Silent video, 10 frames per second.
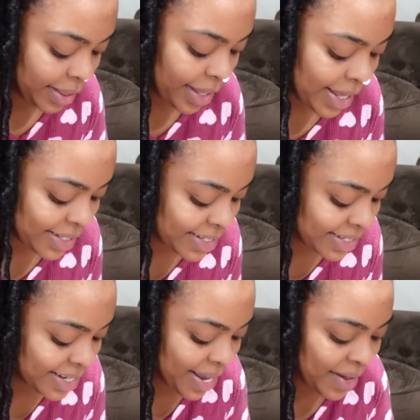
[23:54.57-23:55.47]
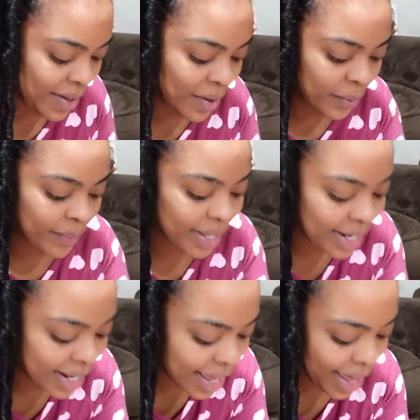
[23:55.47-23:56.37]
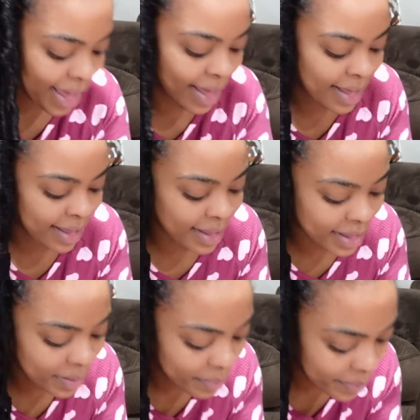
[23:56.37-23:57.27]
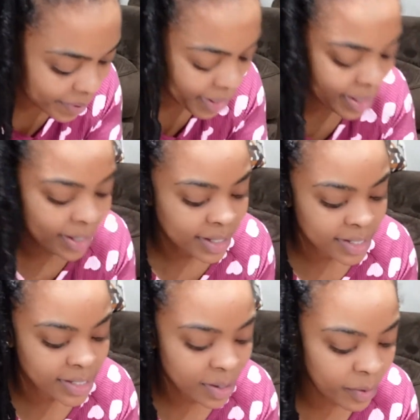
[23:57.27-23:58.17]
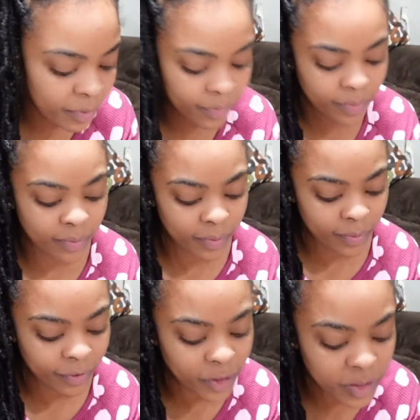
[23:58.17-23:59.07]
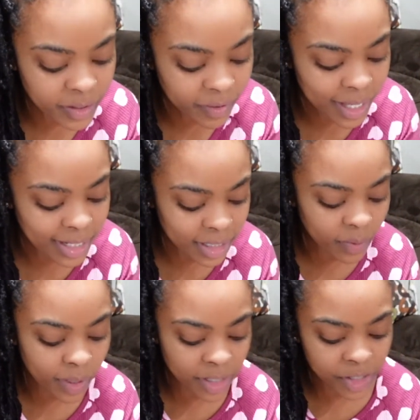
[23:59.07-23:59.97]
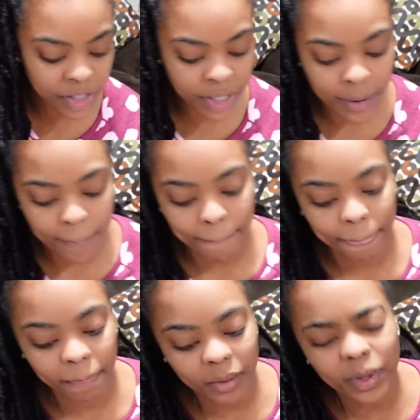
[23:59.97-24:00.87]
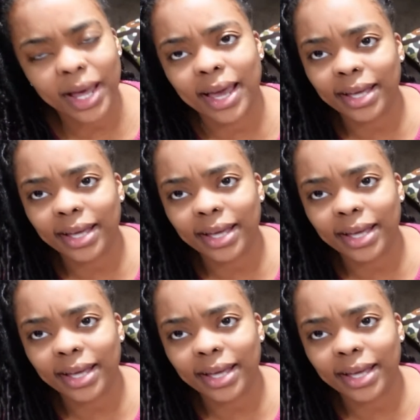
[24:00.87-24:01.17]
let's open it up. So for those of you that didn't watch, well, I